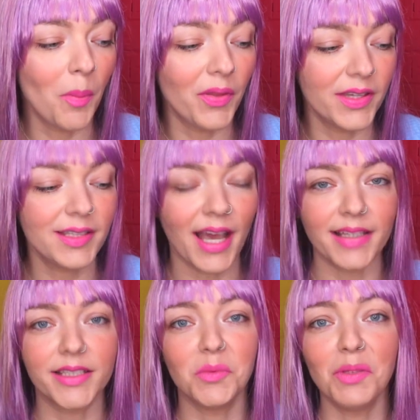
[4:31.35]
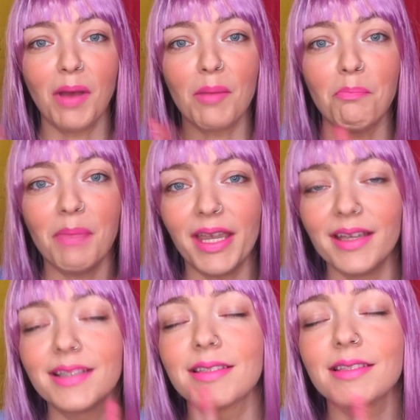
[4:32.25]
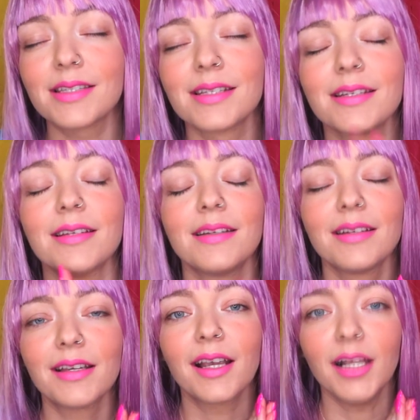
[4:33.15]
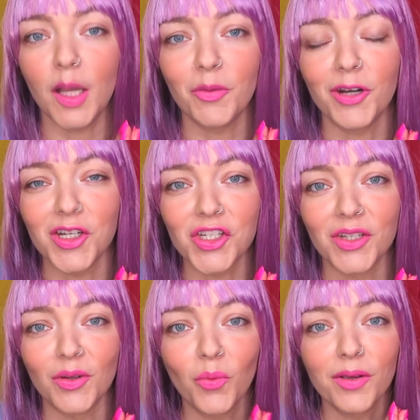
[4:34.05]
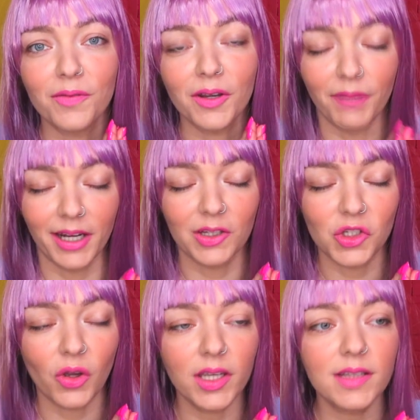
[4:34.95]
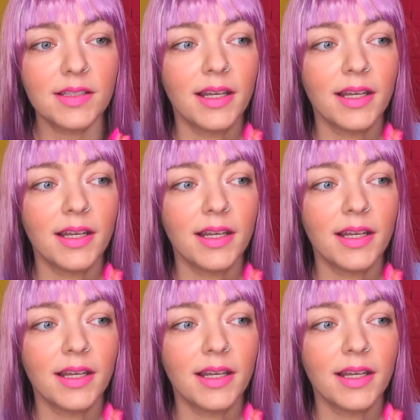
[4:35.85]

but this has to be my biggest collaboration with Irregular Choice.